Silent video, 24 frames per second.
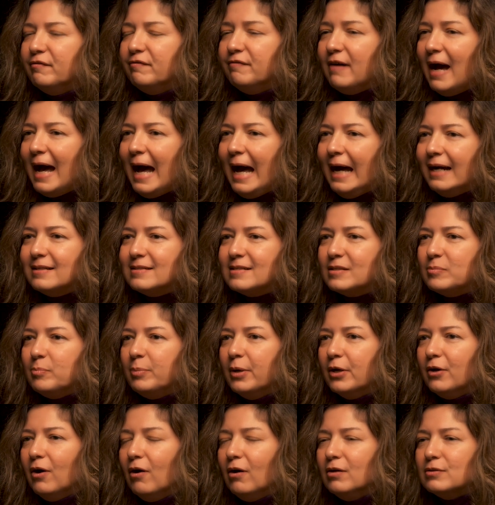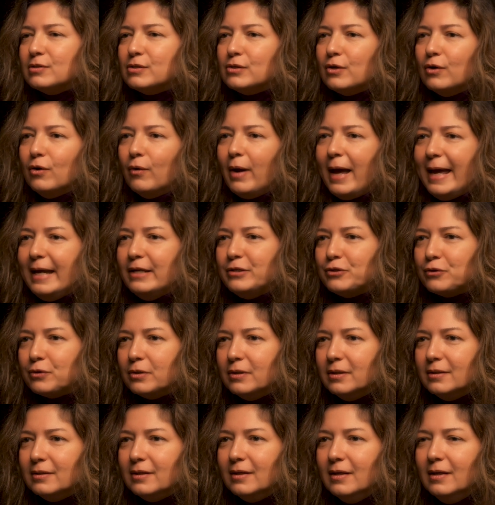facts, but also
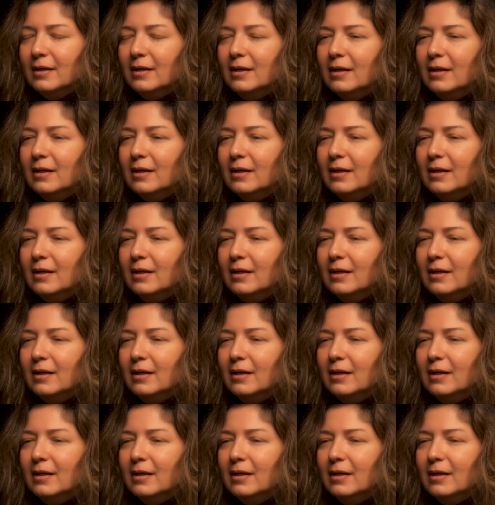hatred